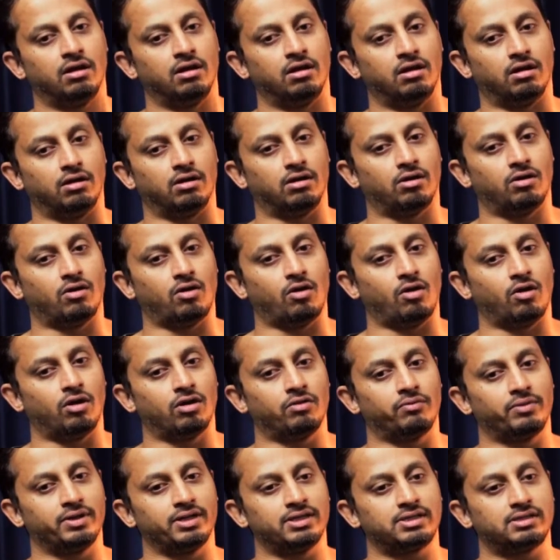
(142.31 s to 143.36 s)

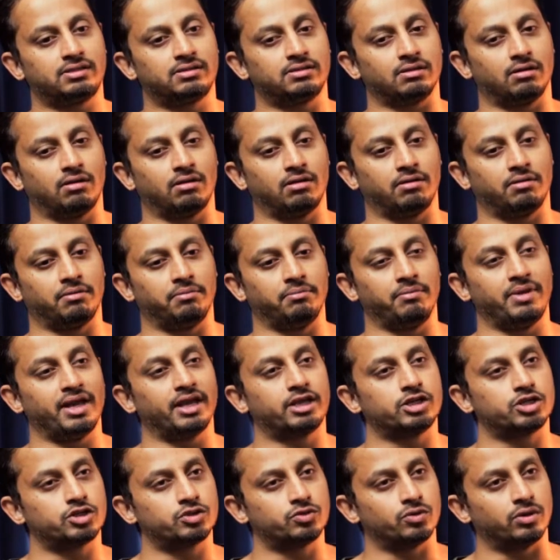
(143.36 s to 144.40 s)
Always
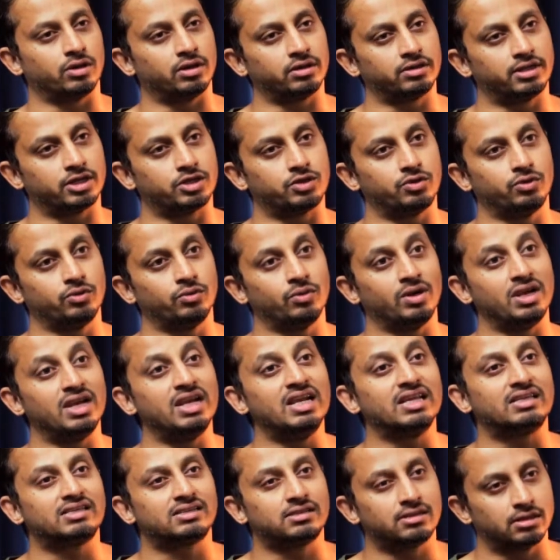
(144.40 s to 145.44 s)
make sure that you
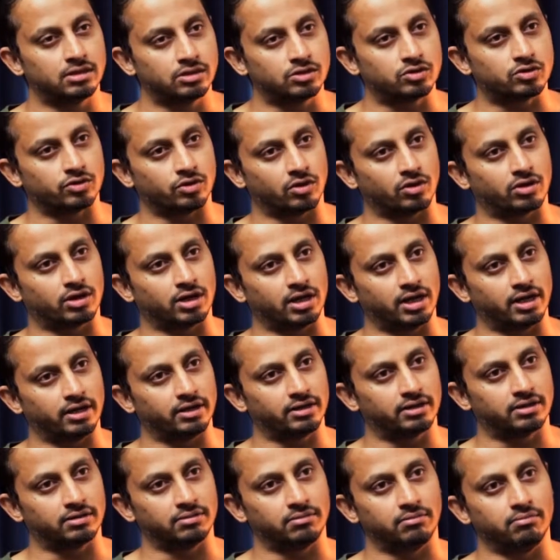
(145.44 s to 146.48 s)
listen to your
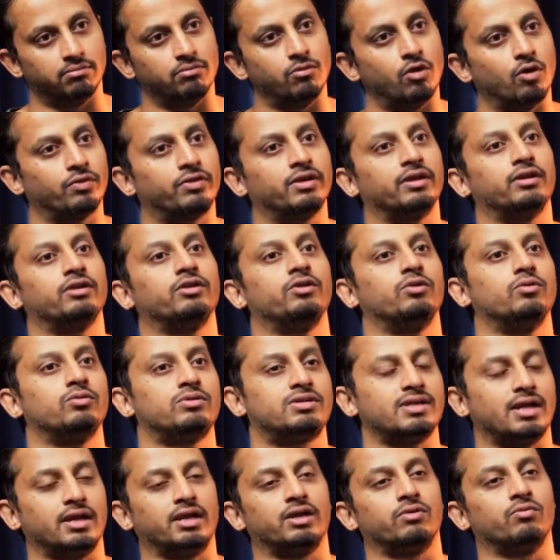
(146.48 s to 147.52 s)
client more than you
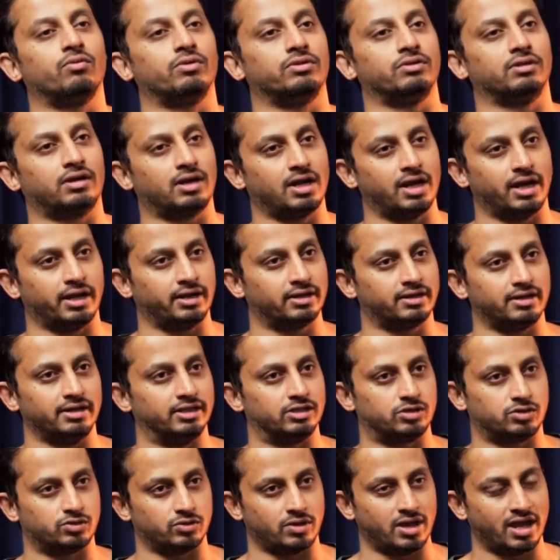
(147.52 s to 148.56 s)
telling what the client
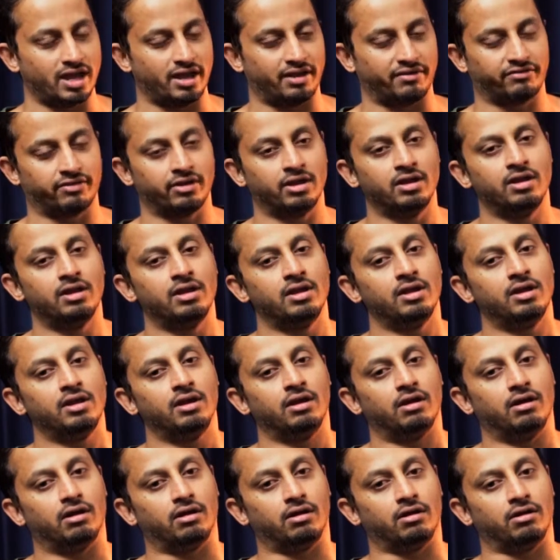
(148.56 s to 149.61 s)
needs to have.
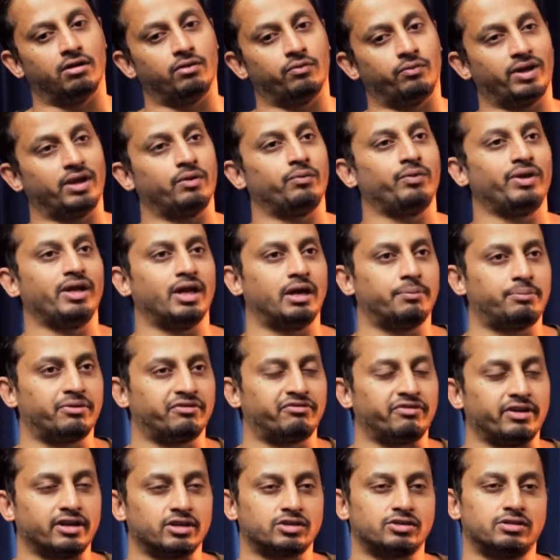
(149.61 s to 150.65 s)
Well, we are
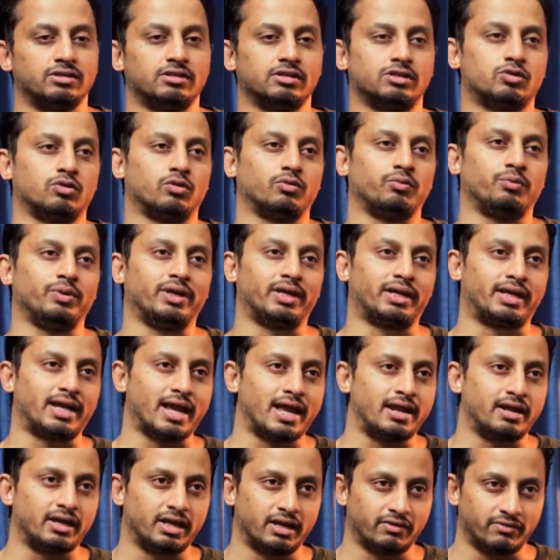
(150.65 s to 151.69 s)
professionals, so we
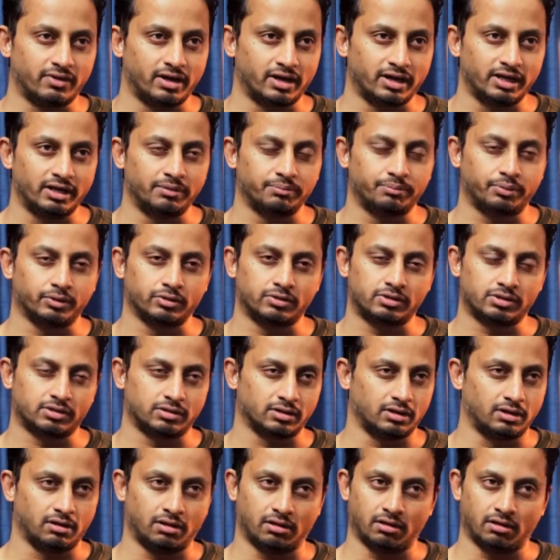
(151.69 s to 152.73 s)
can give our inputs,